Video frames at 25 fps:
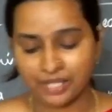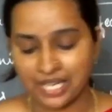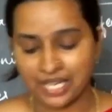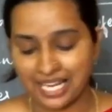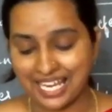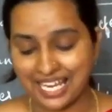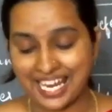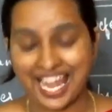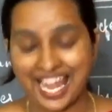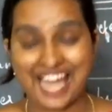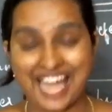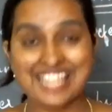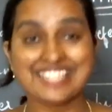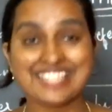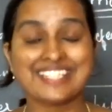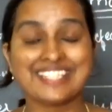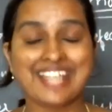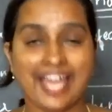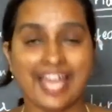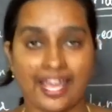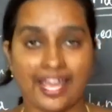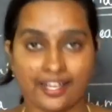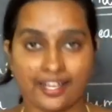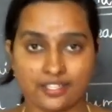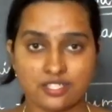land
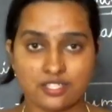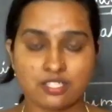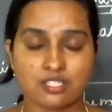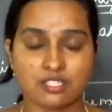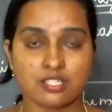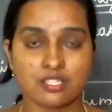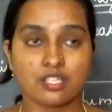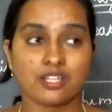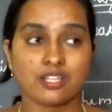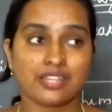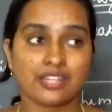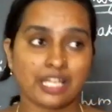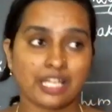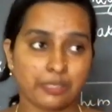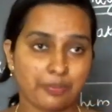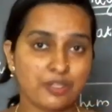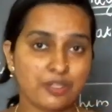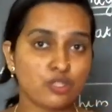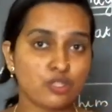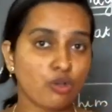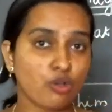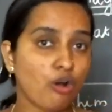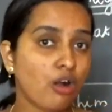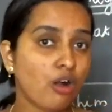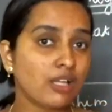tax. That
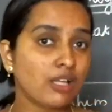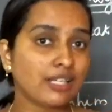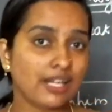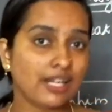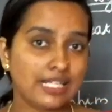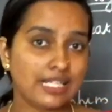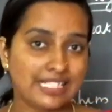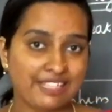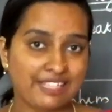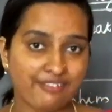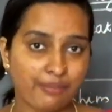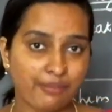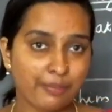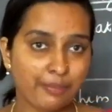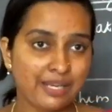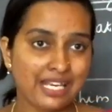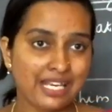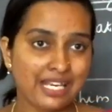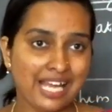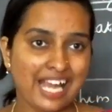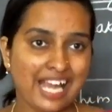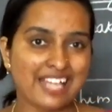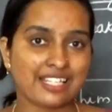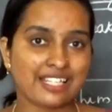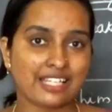means all cultivable
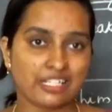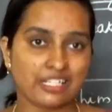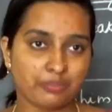land.